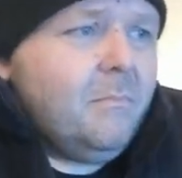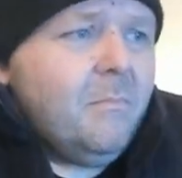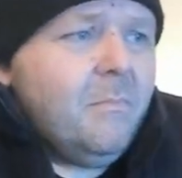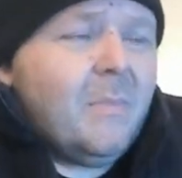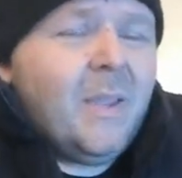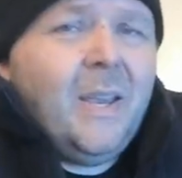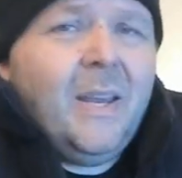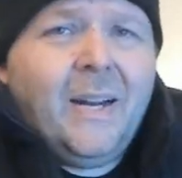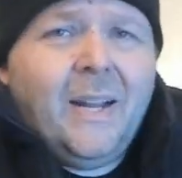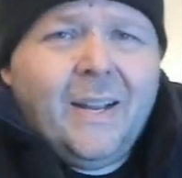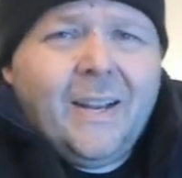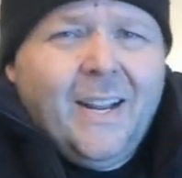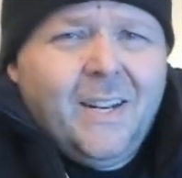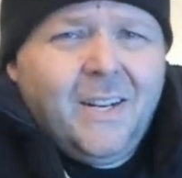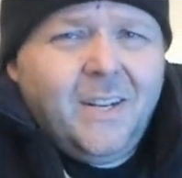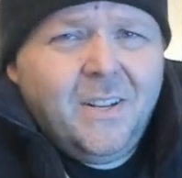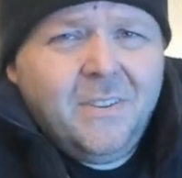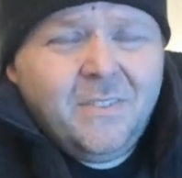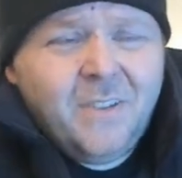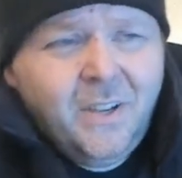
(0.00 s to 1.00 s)
And I'll kind
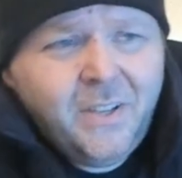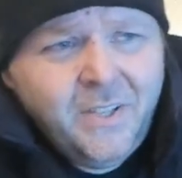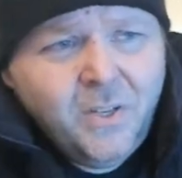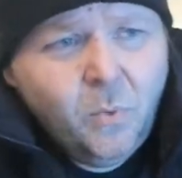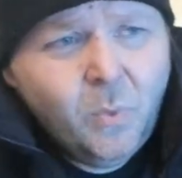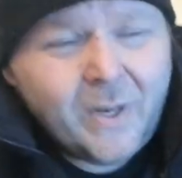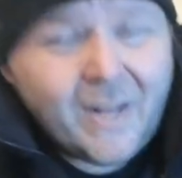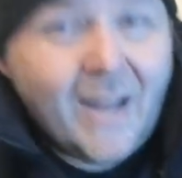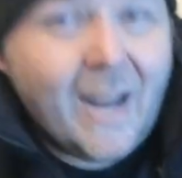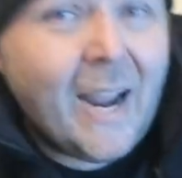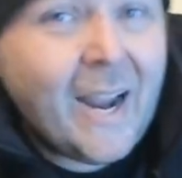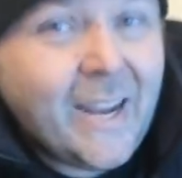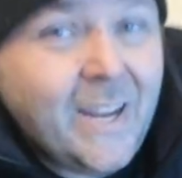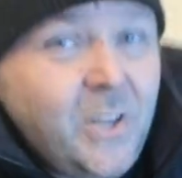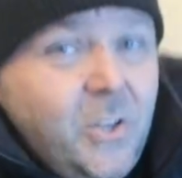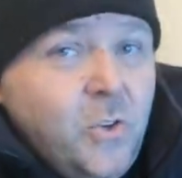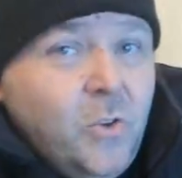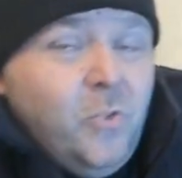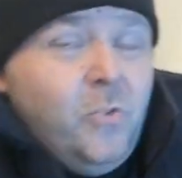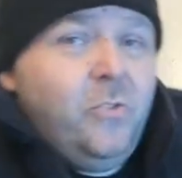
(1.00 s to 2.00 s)
of tell you what I
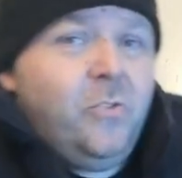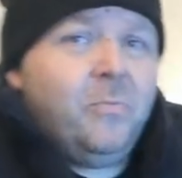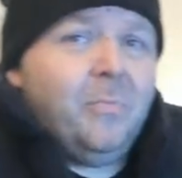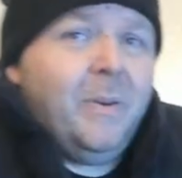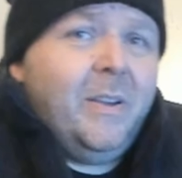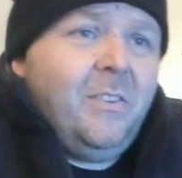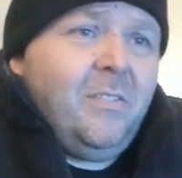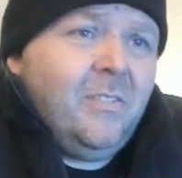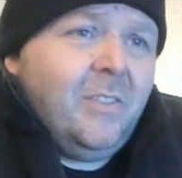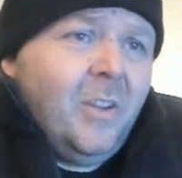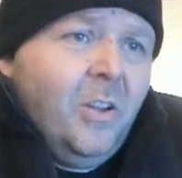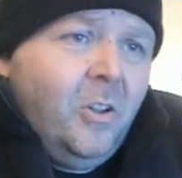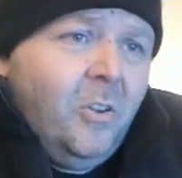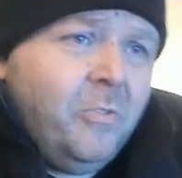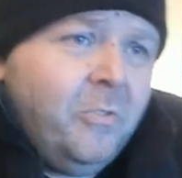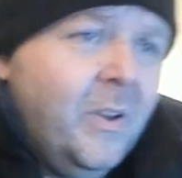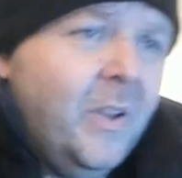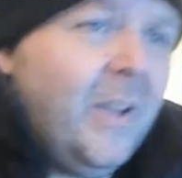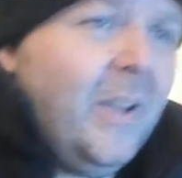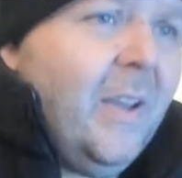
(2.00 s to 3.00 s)
use
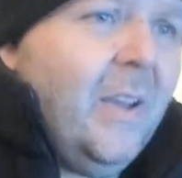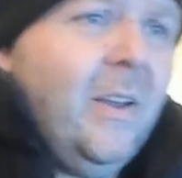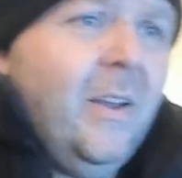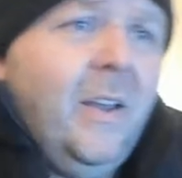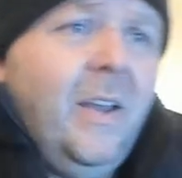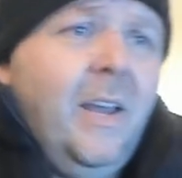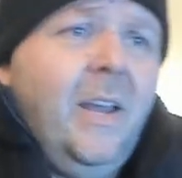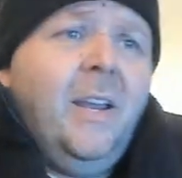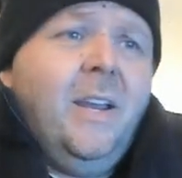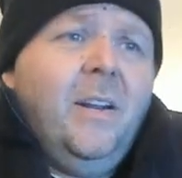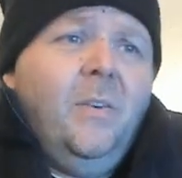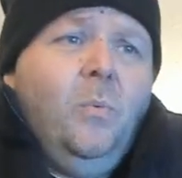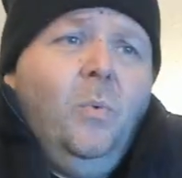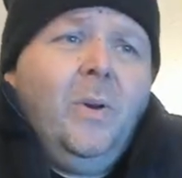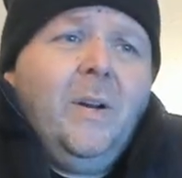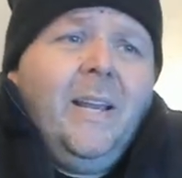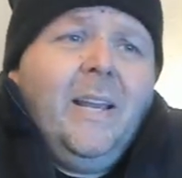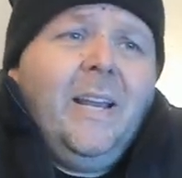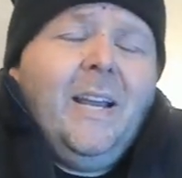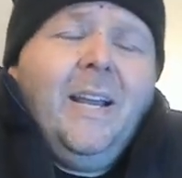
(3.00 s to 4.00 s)
myself and what
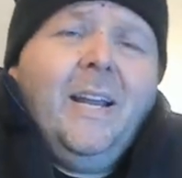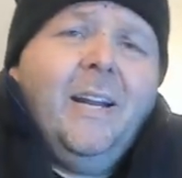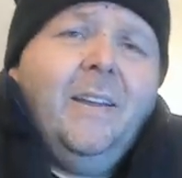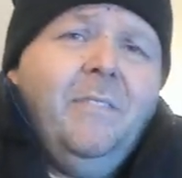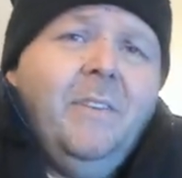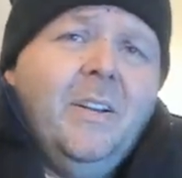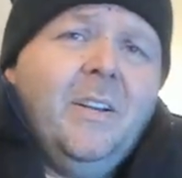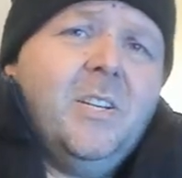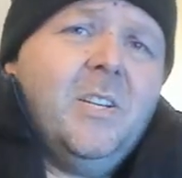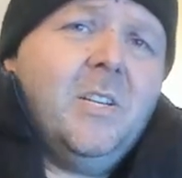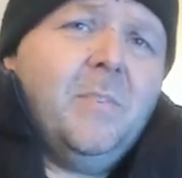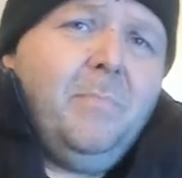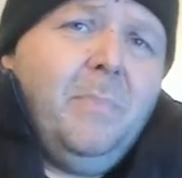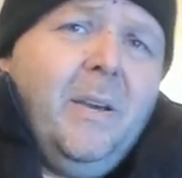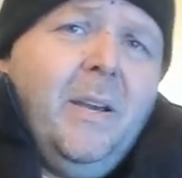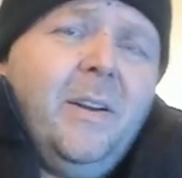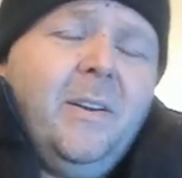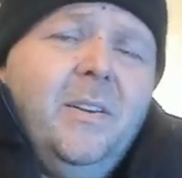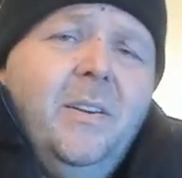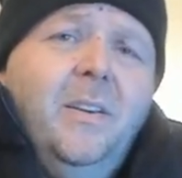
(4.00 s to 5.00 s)
I kind of
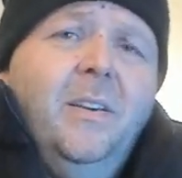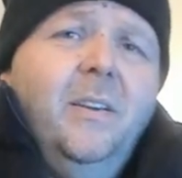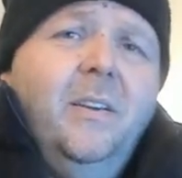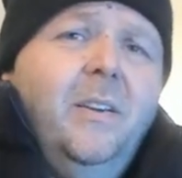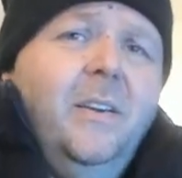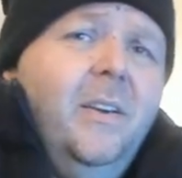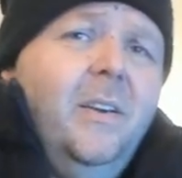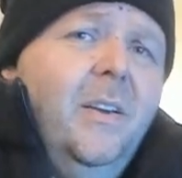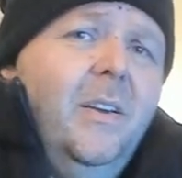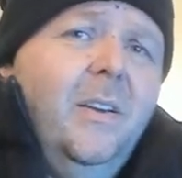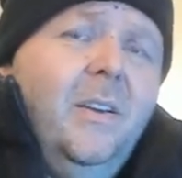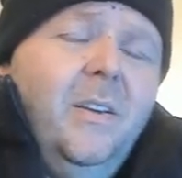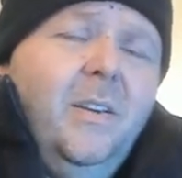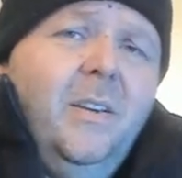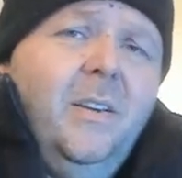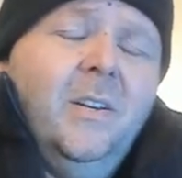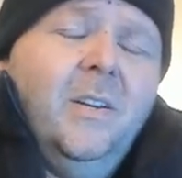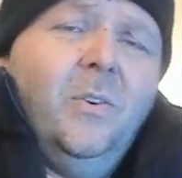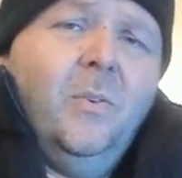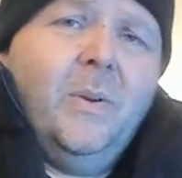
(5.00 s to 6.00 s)
expect,
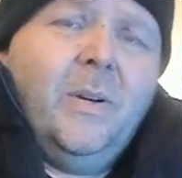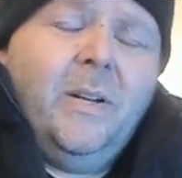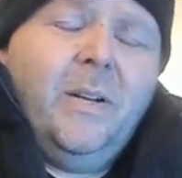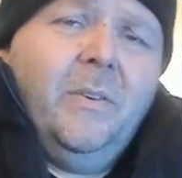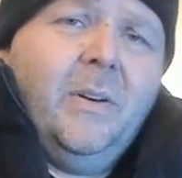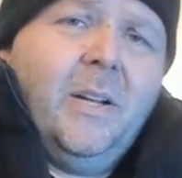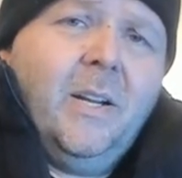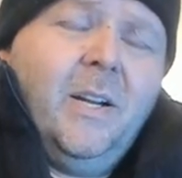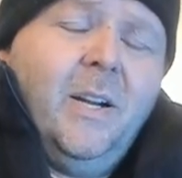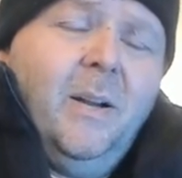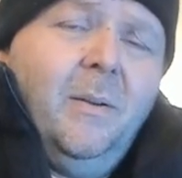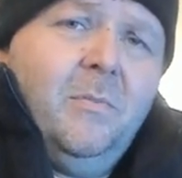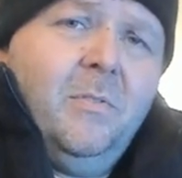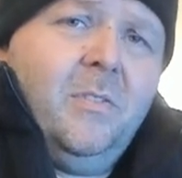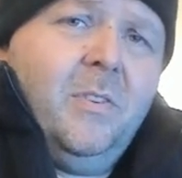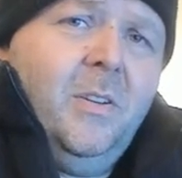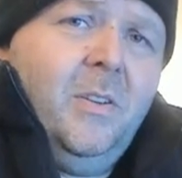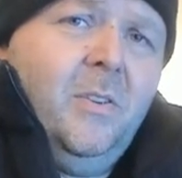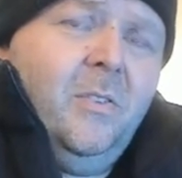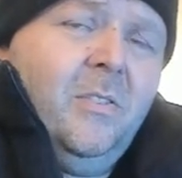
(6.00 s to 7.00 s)
you know, when, when it comes
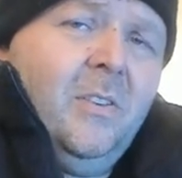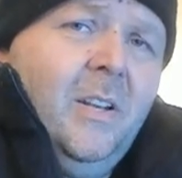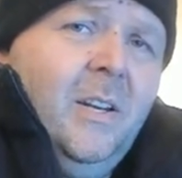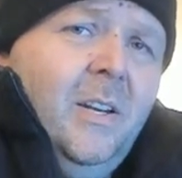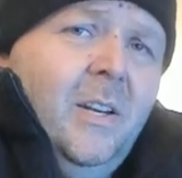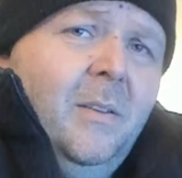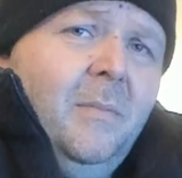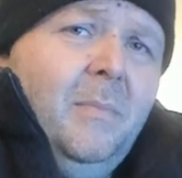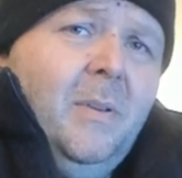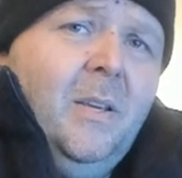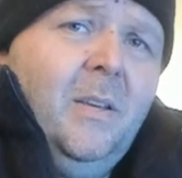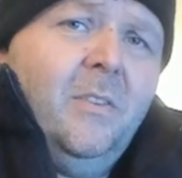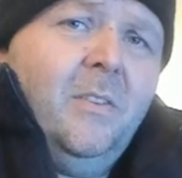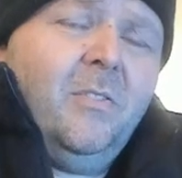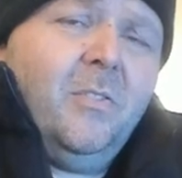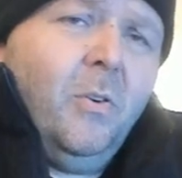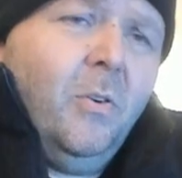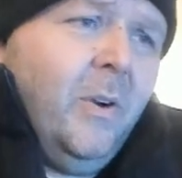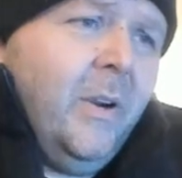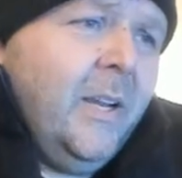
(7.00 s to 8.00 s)
to you sending me a
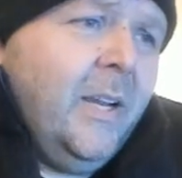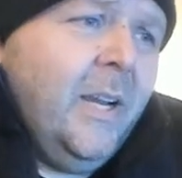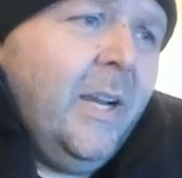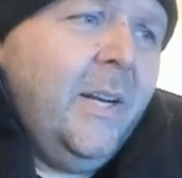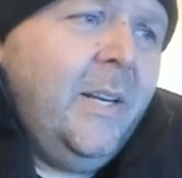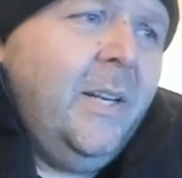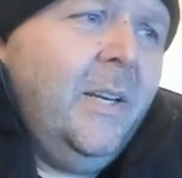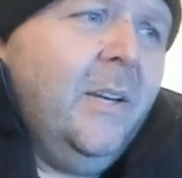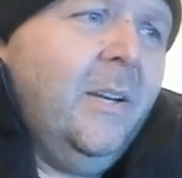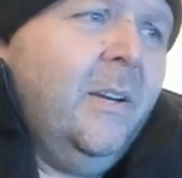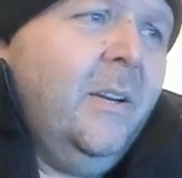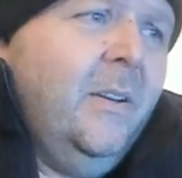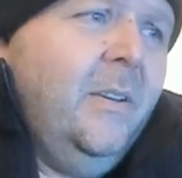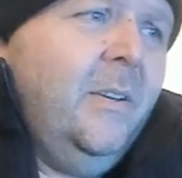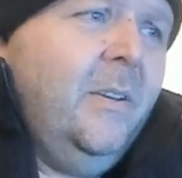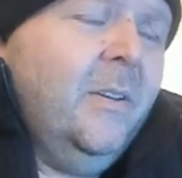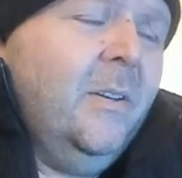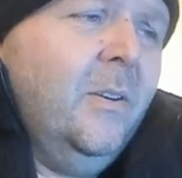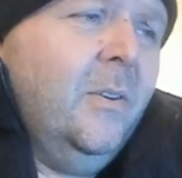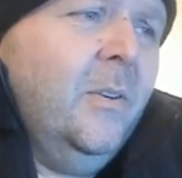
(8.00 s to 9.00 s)
story idea,
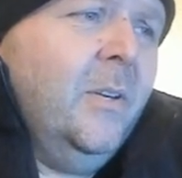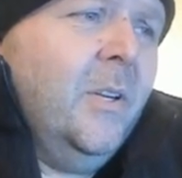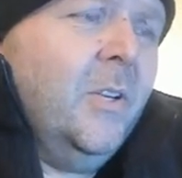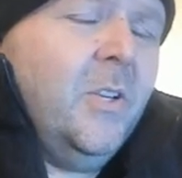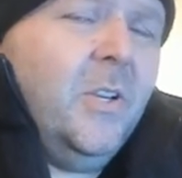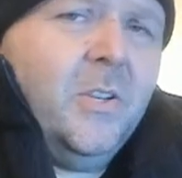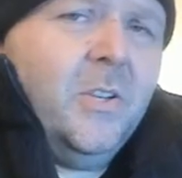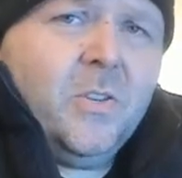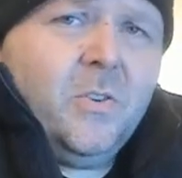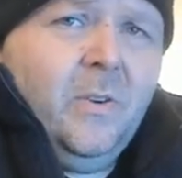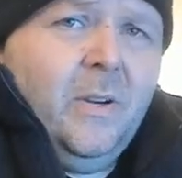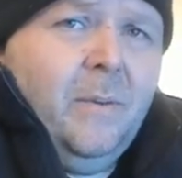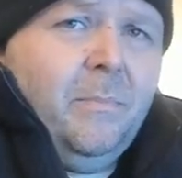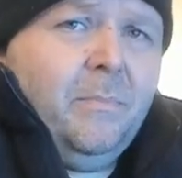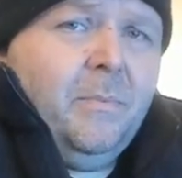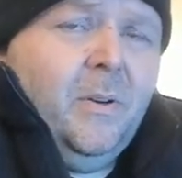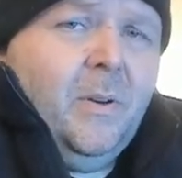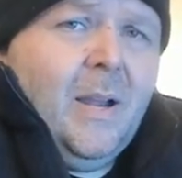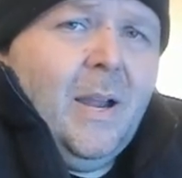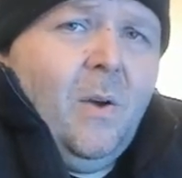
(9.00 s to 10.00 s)
you know, and a script
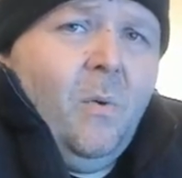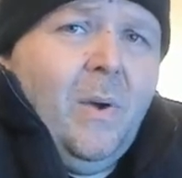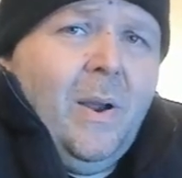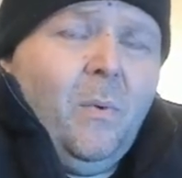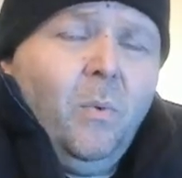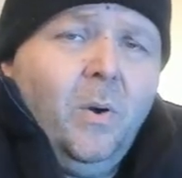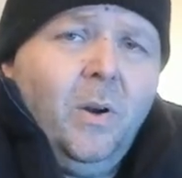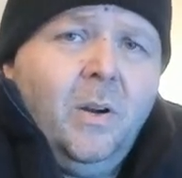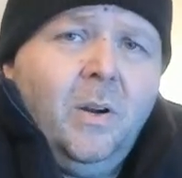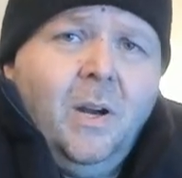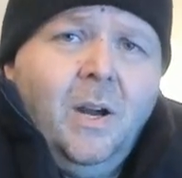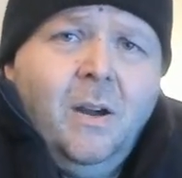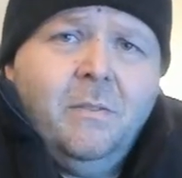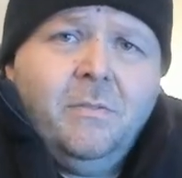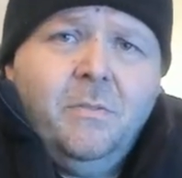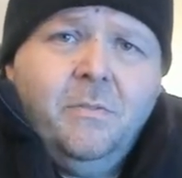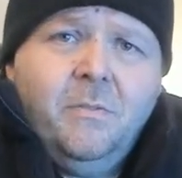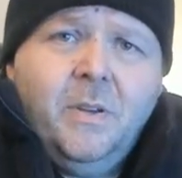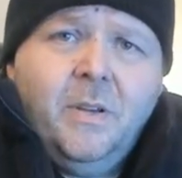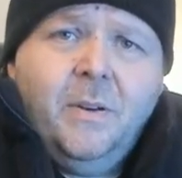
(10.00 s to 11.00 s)
and how I work off
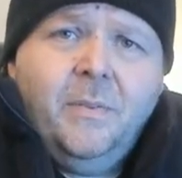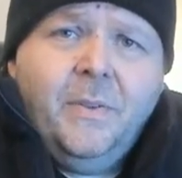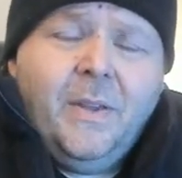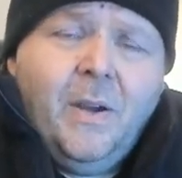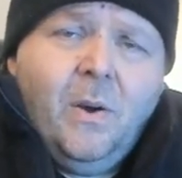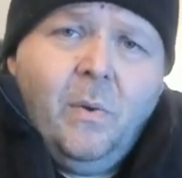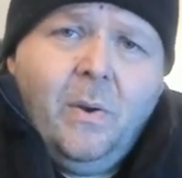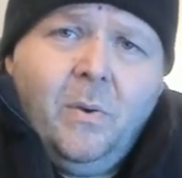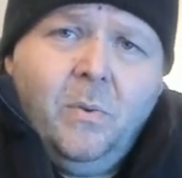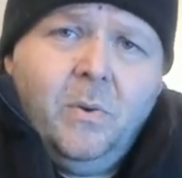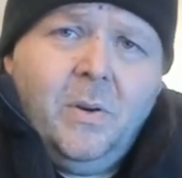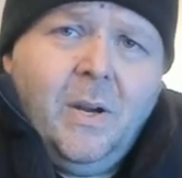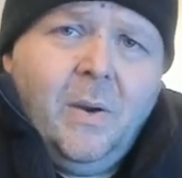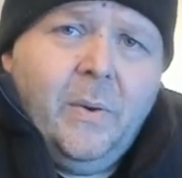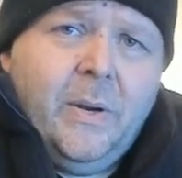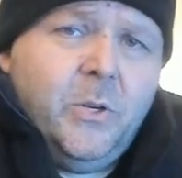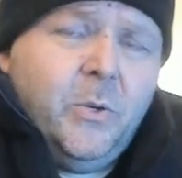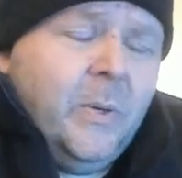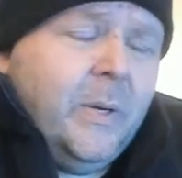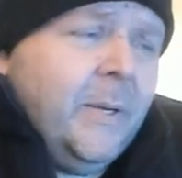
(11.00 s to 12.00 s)
of it and how I, how I
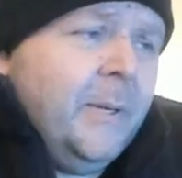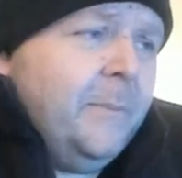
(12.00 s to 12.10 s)
do it